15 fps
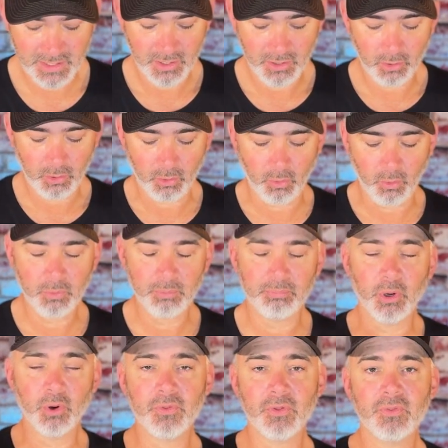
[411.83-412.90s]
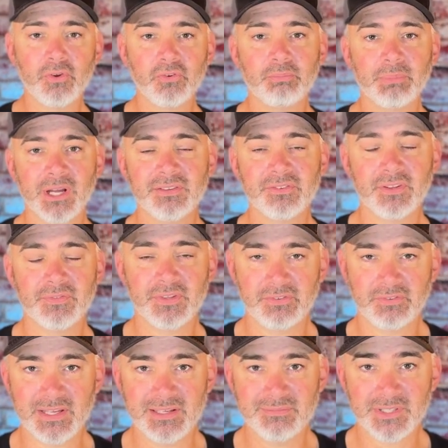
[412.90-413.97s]
Hold both of those buttons at the
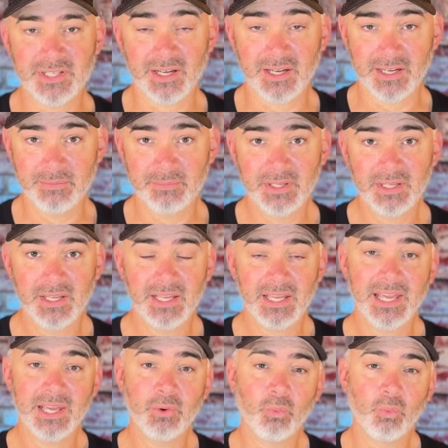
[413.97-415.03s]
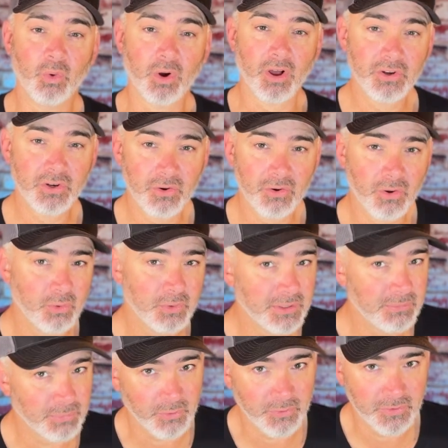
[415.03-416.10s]
same time, and while you're
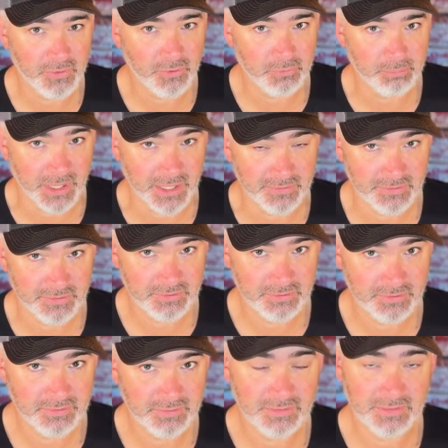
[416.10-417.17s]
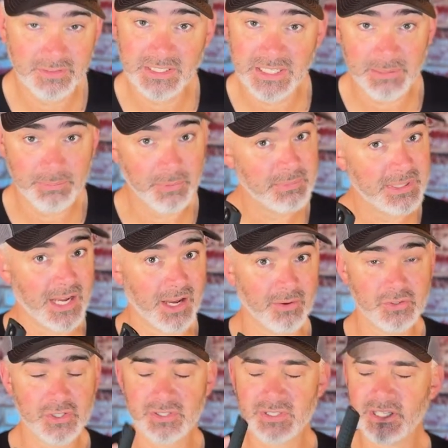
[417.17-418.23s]
holding both of those buttons, Keep them down.
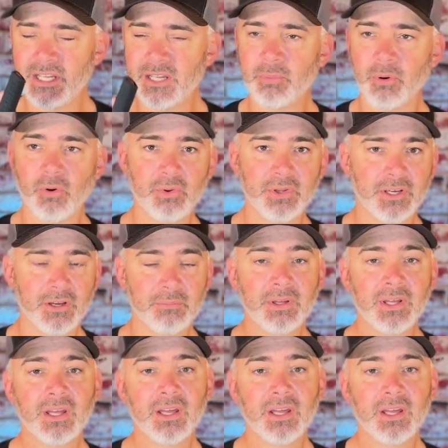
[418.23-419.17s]
Just keep holding them.